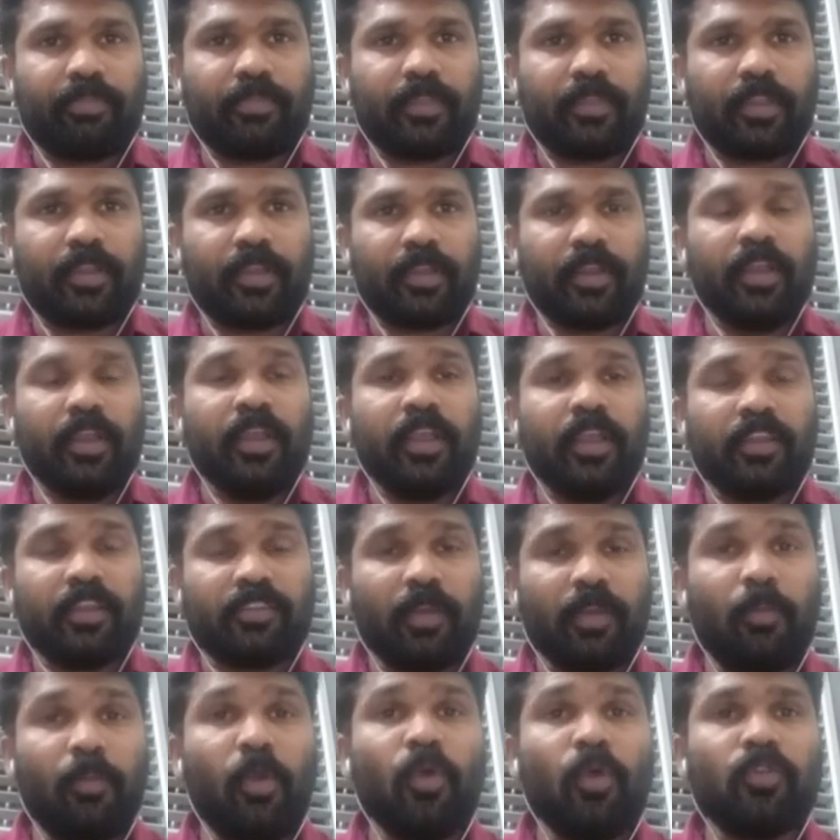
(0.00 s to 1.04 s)
Okay, it's a
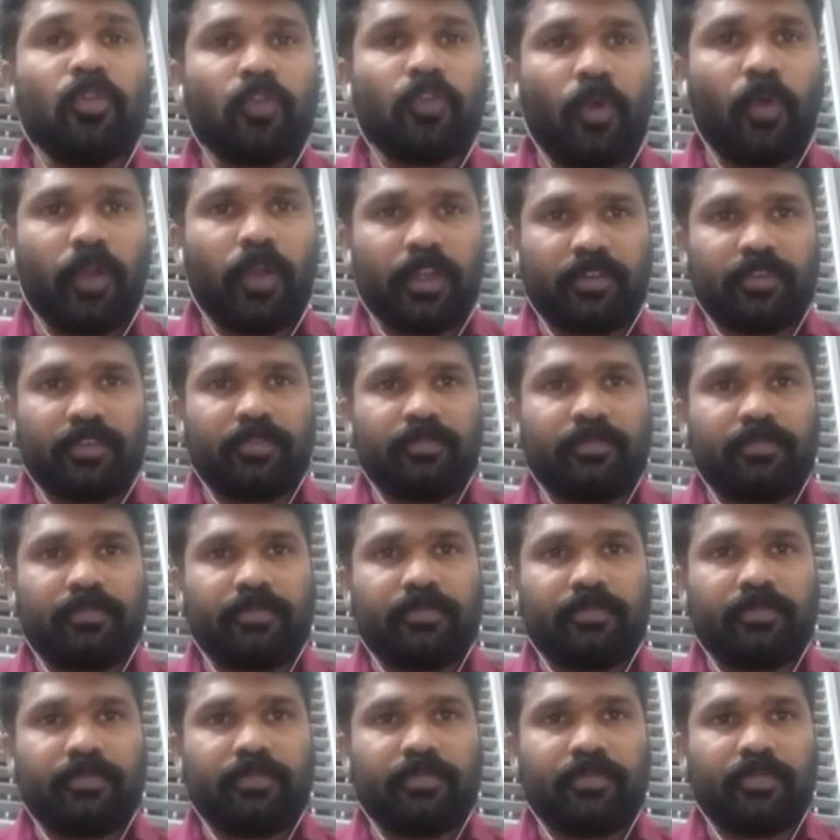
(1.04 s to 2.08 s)
blue solid.
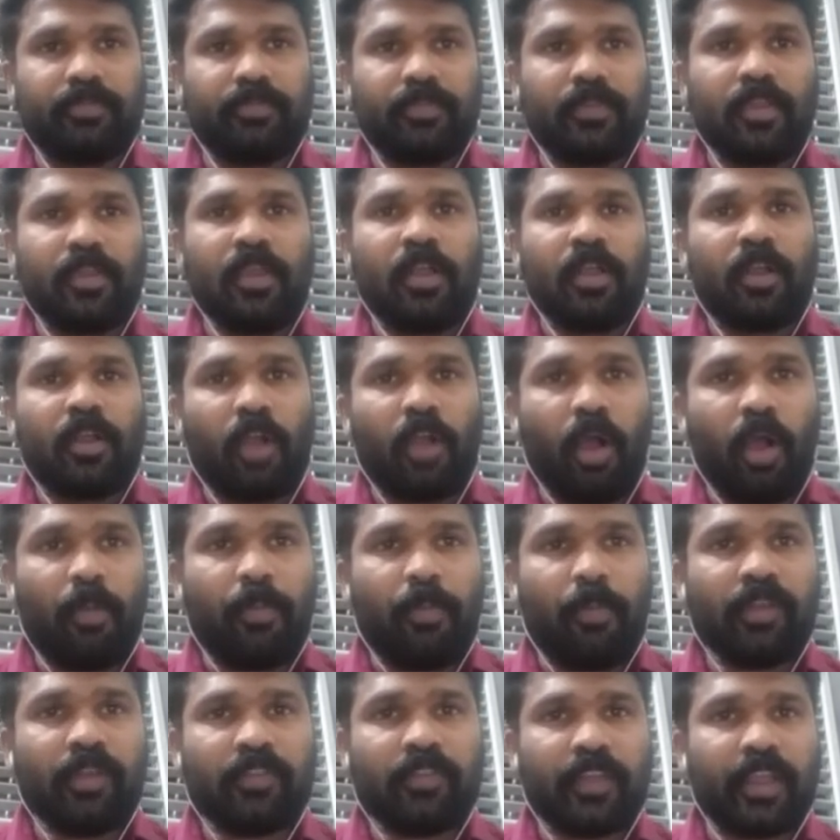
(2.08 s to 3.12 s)

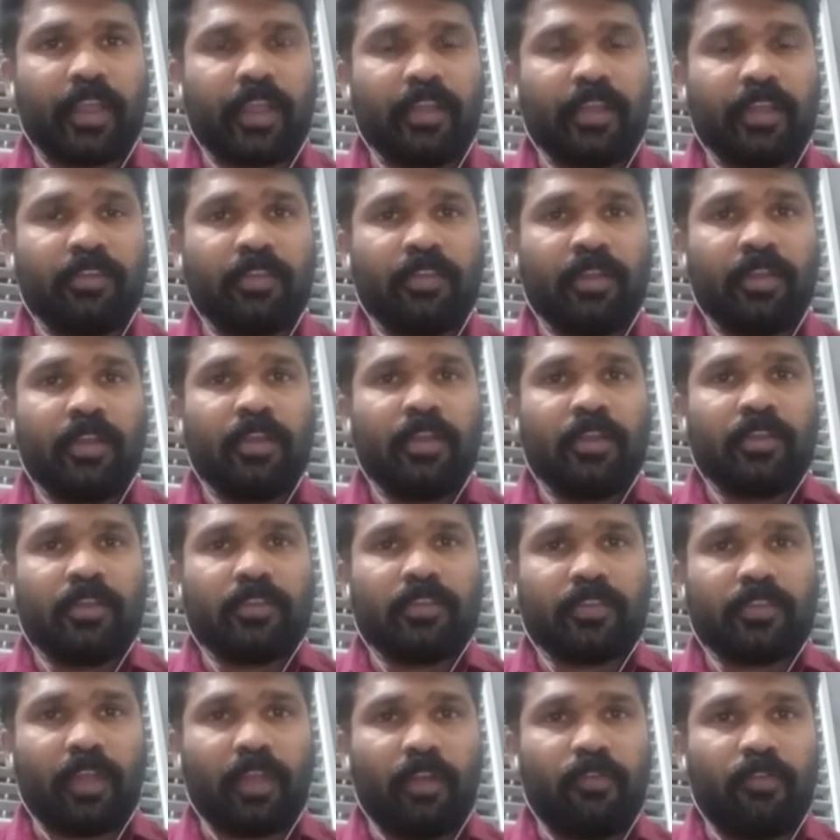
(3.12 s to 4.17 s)
Copper second
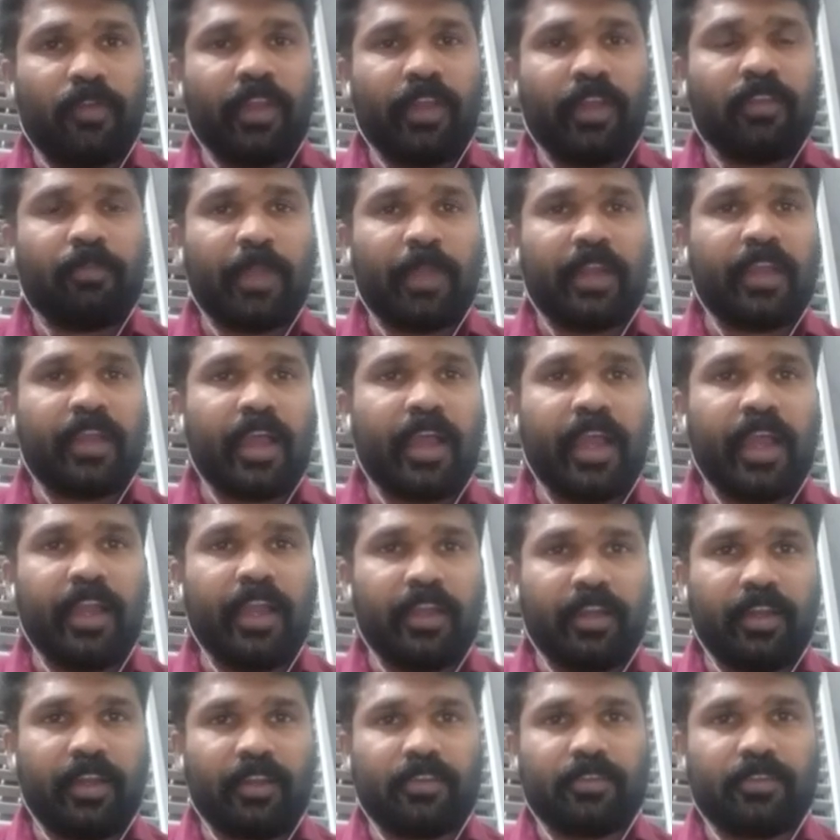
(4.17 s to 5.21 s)
sulfate
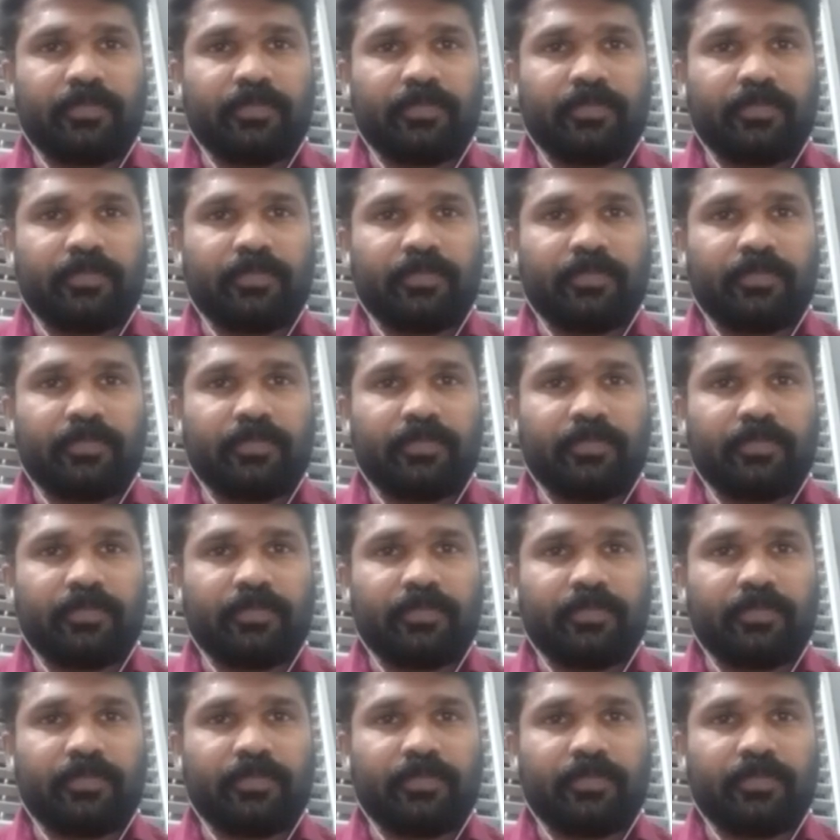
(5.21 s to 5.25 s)
pentahydrate.